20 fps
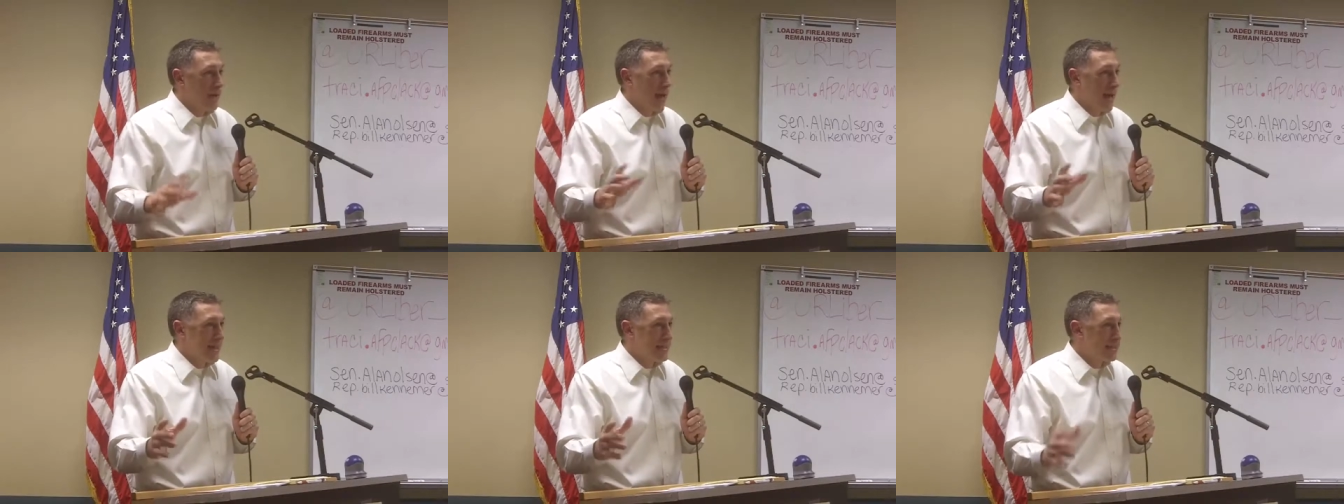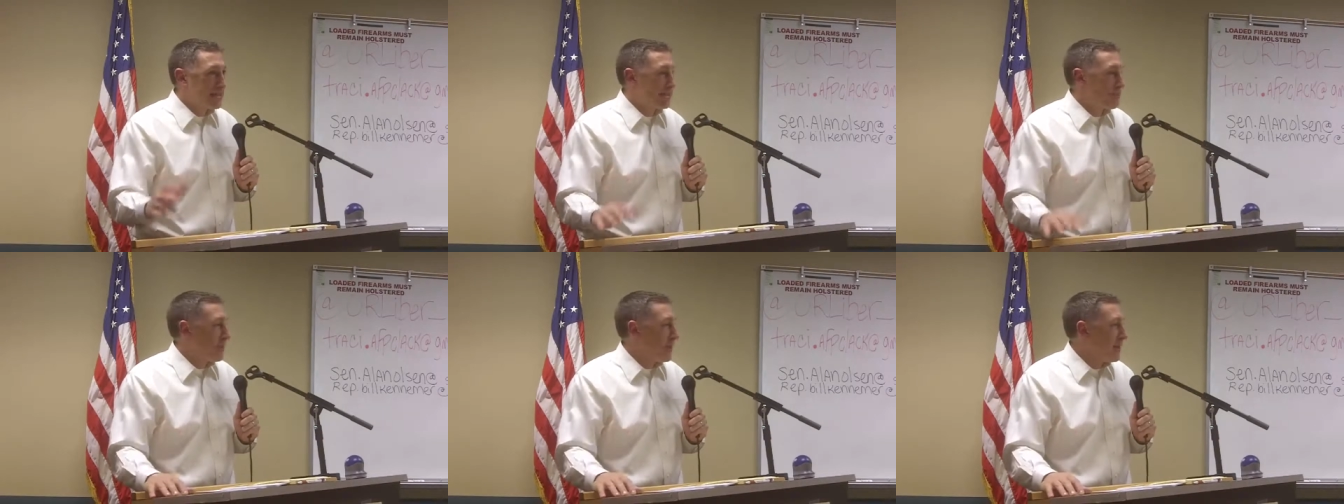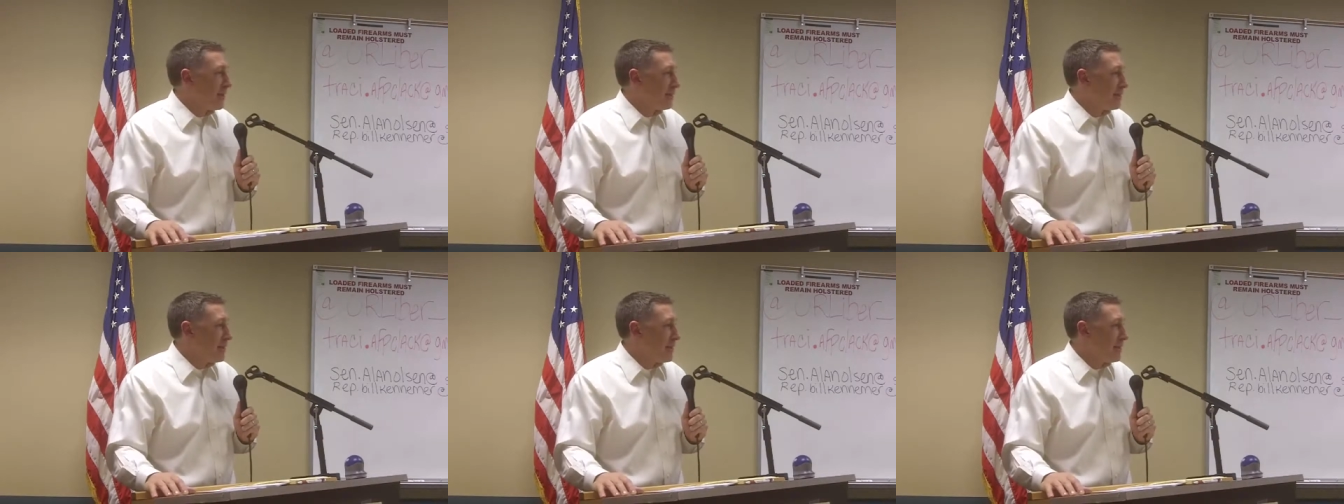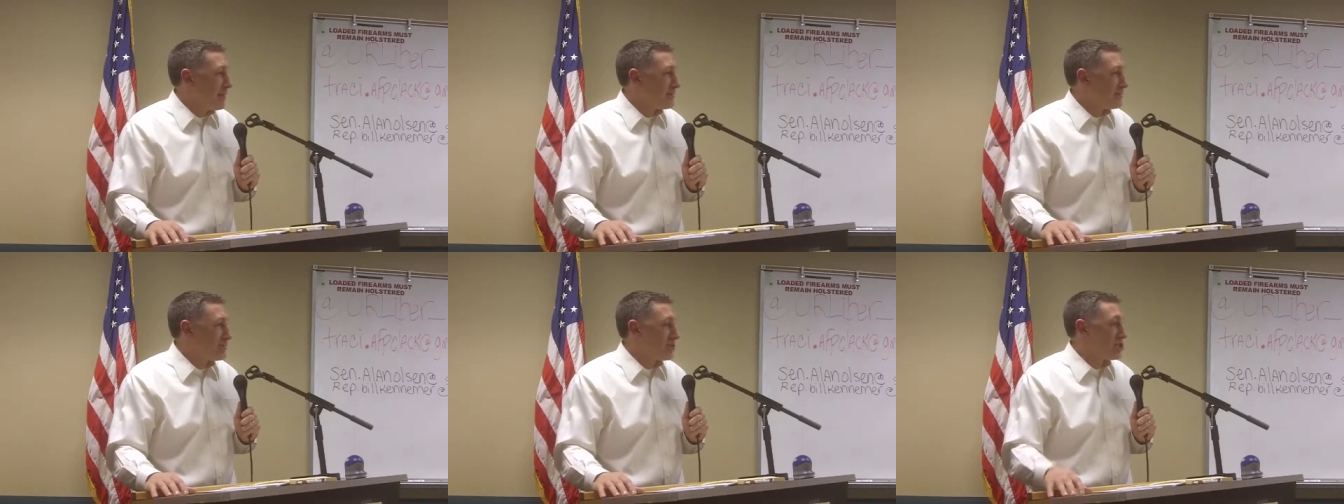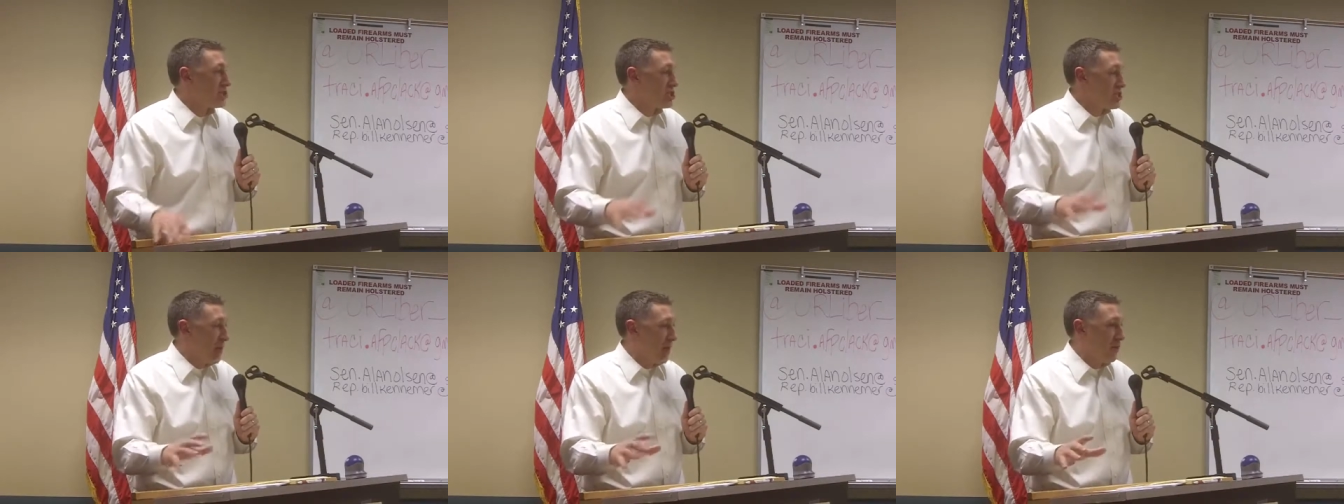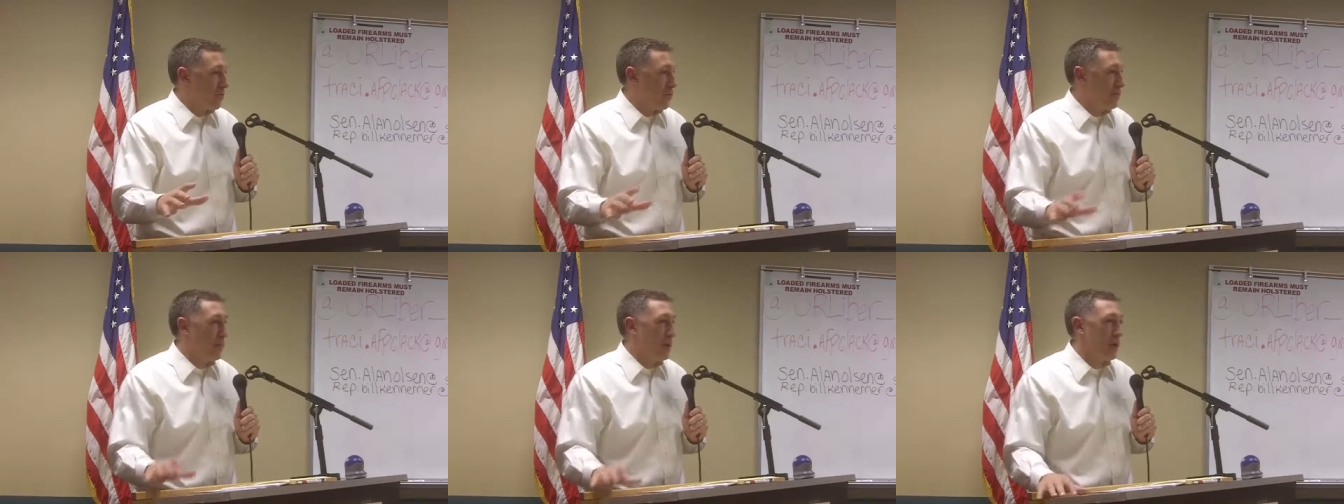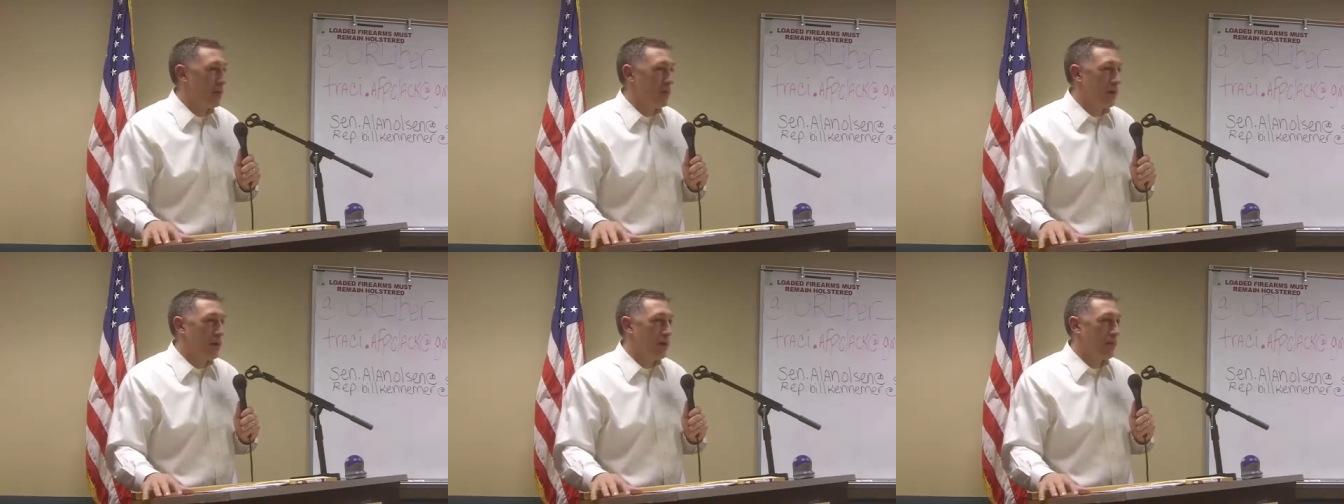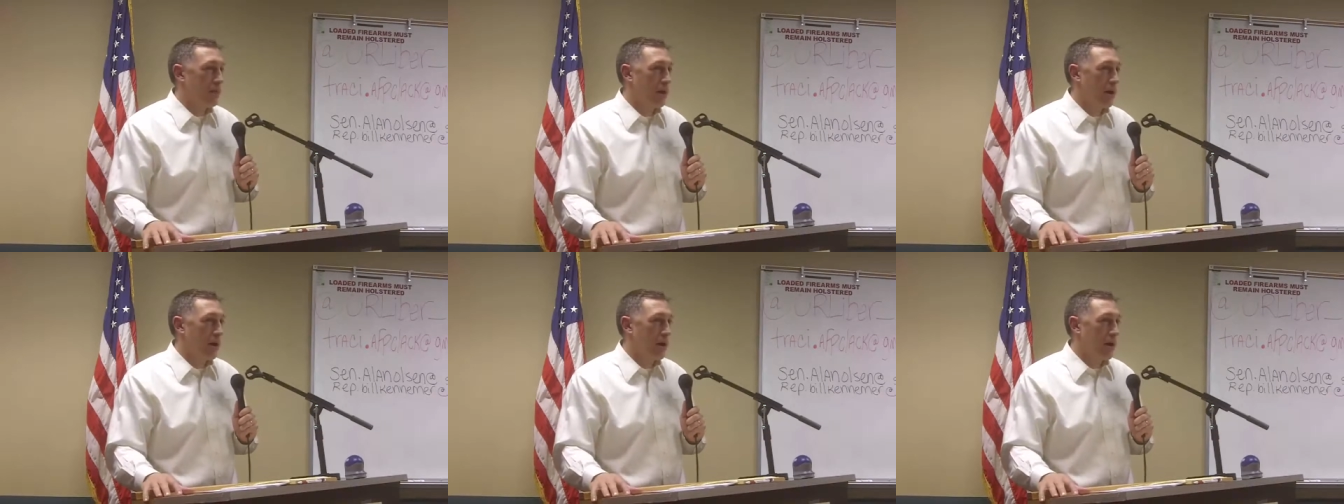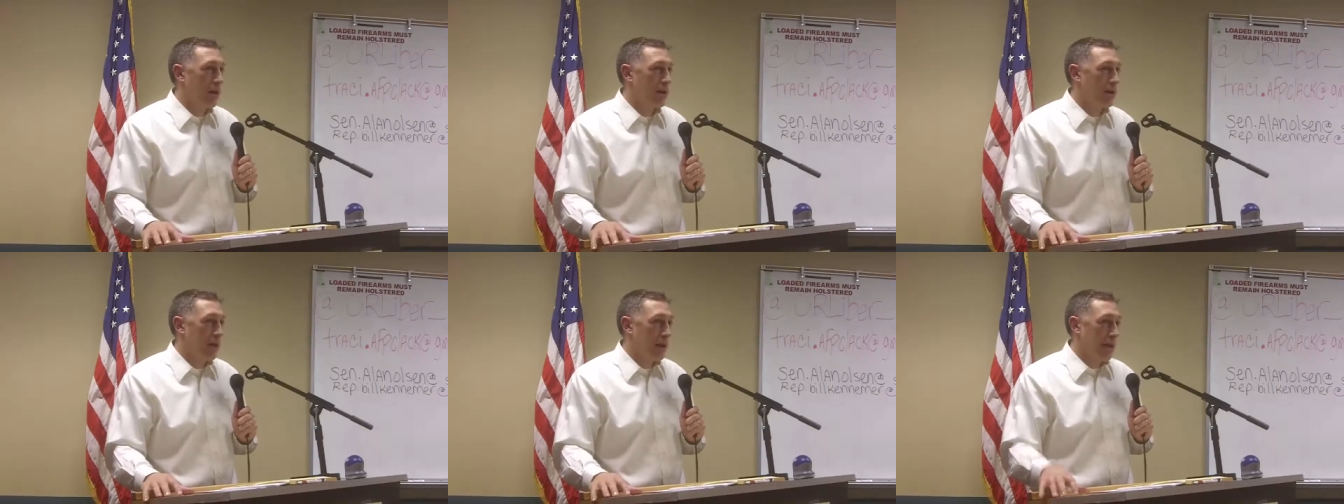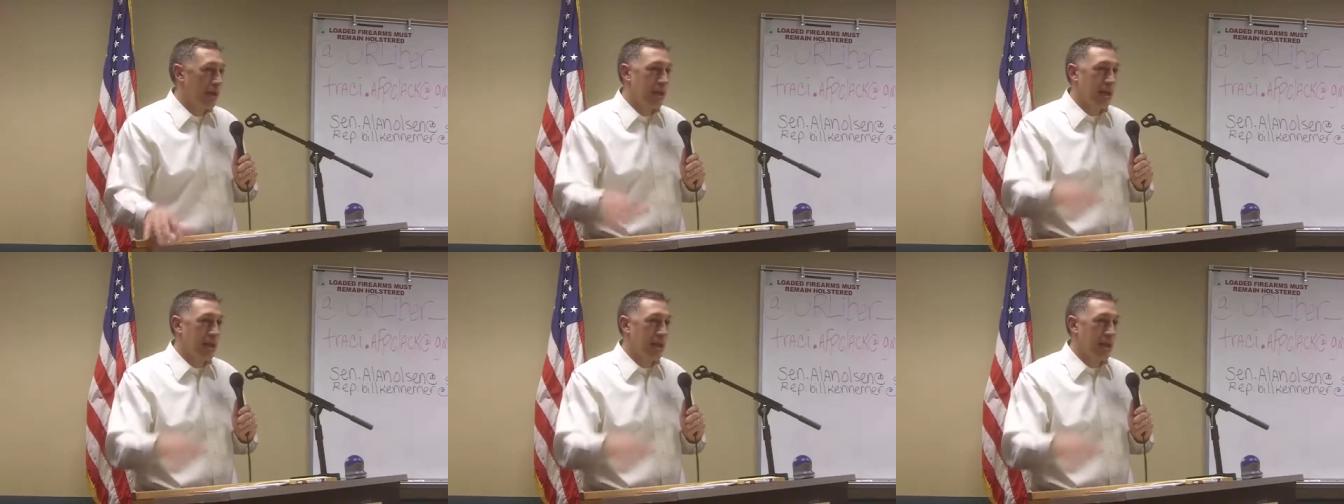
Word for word: as being the state Republican Party,